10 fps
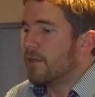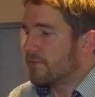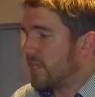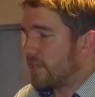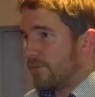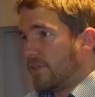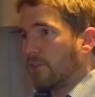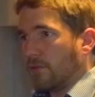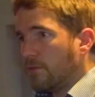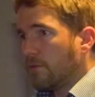Take that
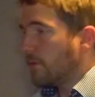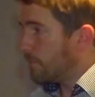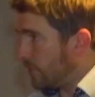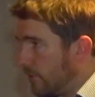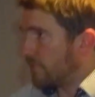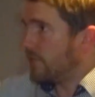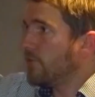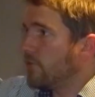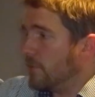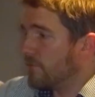video, put it onto
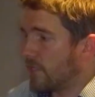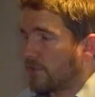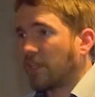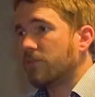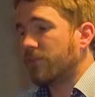YouTube. Take the same